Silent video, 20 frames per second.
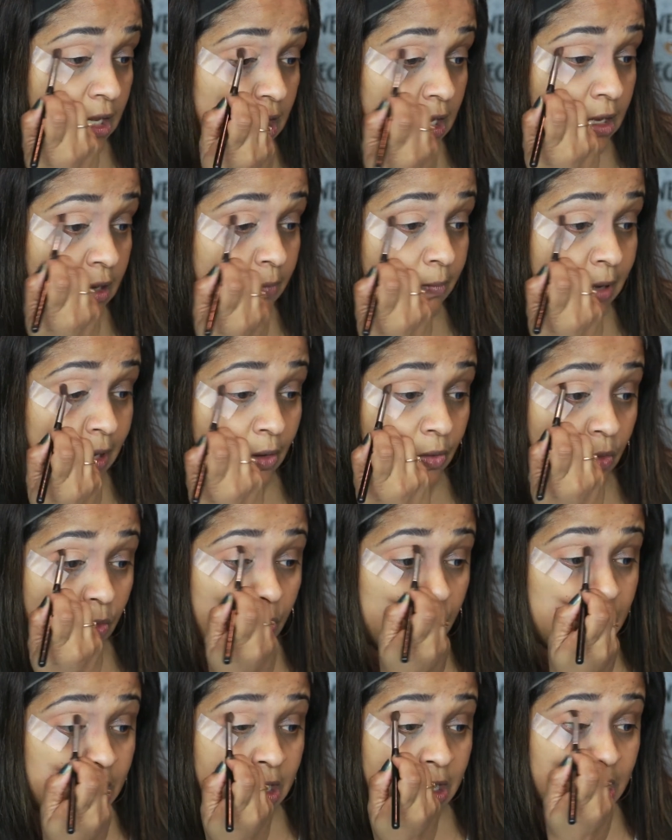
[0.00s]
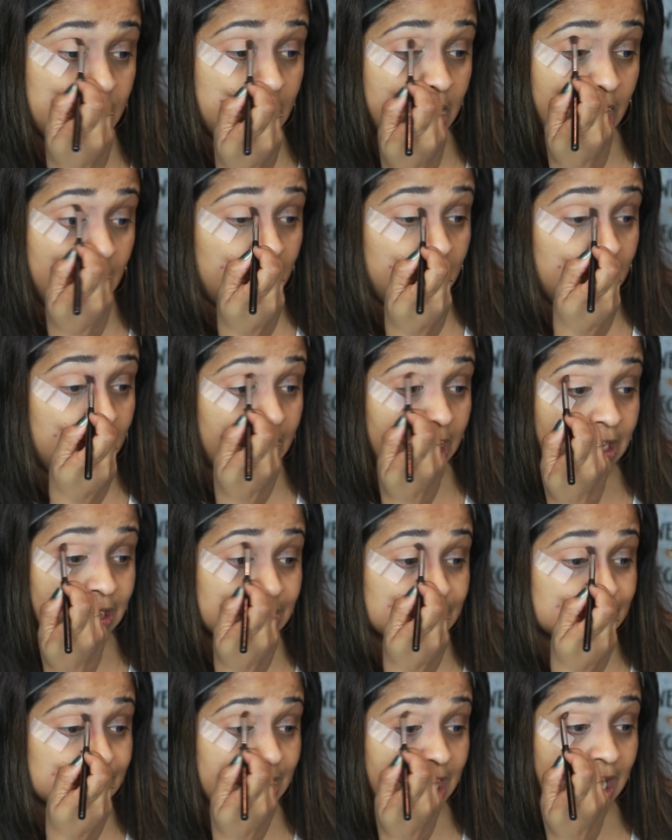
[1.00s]
in my corner
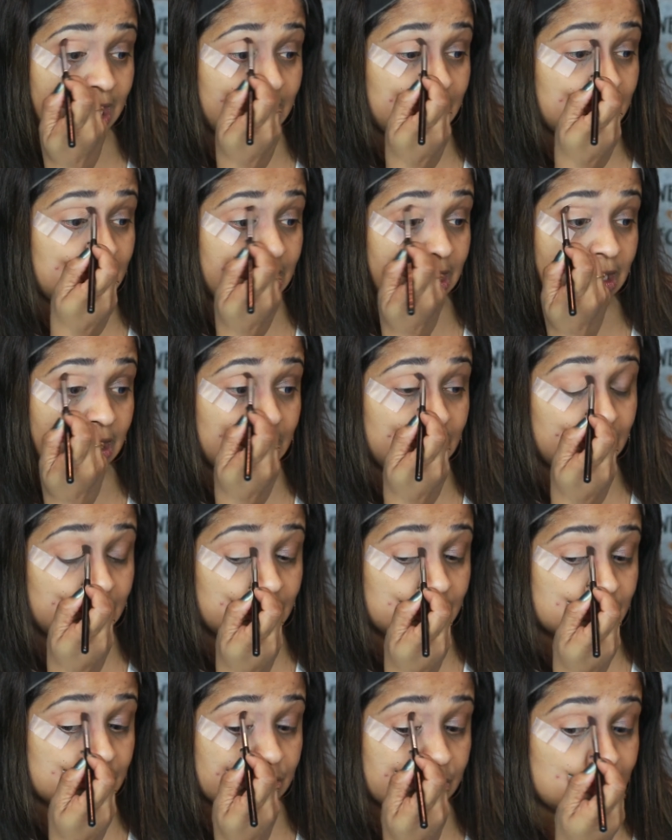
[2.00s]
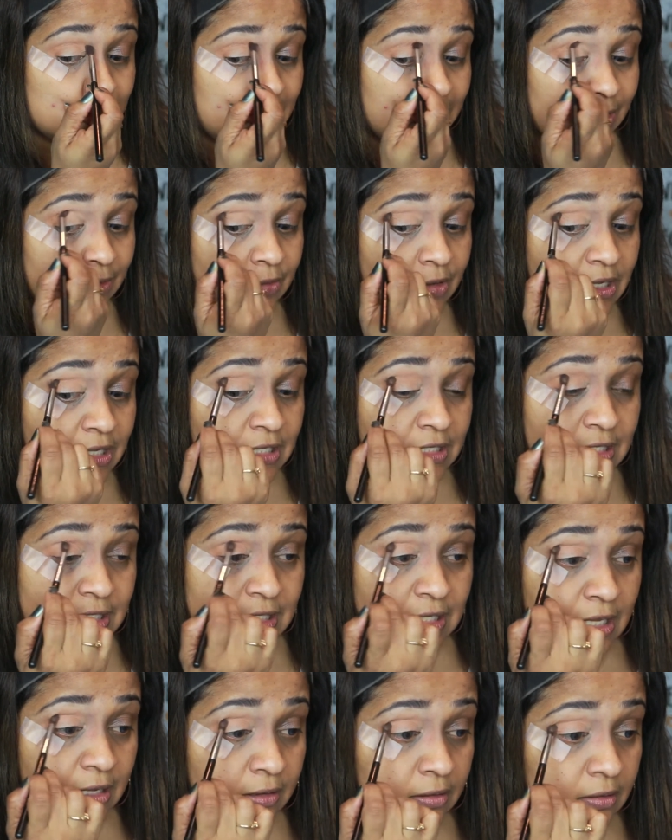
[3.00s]
and drag it into my crease.